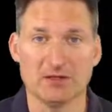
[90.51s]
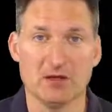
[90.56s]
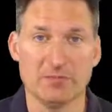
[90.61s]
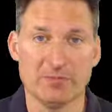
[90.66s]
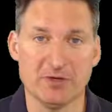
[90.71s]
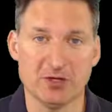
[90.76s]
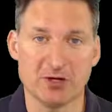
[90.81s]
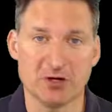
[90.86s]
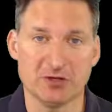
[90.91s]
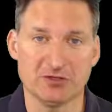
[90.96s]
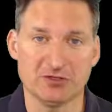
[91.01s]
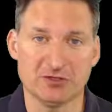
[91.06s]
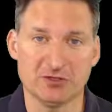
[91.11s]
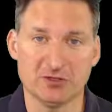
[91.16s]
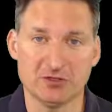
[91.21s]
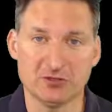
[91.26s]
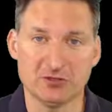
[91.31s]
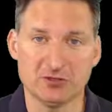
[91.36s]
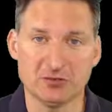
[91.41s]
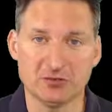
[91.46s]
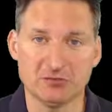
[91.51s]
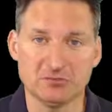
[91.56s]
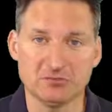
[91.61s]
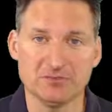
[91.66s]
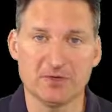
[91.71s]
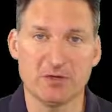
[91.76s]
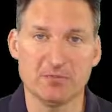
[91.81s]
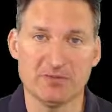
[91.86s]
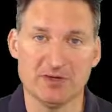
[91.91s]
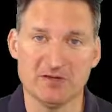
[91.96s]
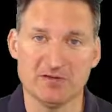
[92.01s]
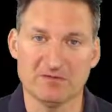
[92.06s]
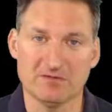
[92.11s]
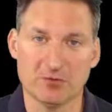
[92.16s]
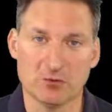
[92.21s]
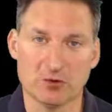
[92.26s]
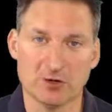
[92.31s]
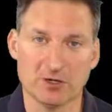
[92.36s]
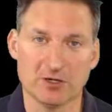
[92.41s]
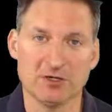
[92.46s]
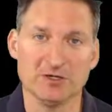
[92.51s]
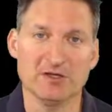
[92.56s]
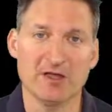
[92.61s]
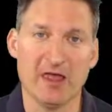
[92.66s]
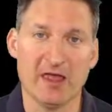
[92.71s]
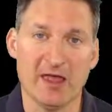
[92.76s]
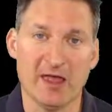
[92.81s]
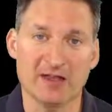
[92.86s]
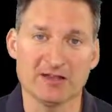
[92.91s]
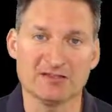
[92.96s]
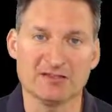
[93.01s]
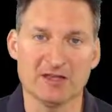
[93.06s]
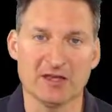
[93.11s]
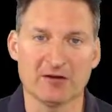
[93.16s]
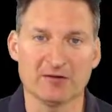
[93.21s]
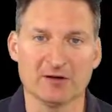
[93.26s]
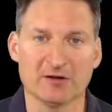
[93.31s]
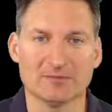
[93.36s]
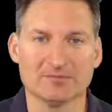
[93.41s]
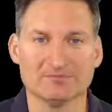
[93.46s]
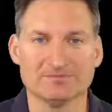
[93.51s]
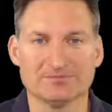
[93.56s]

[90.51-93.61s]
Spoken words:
Br2, P4, etc.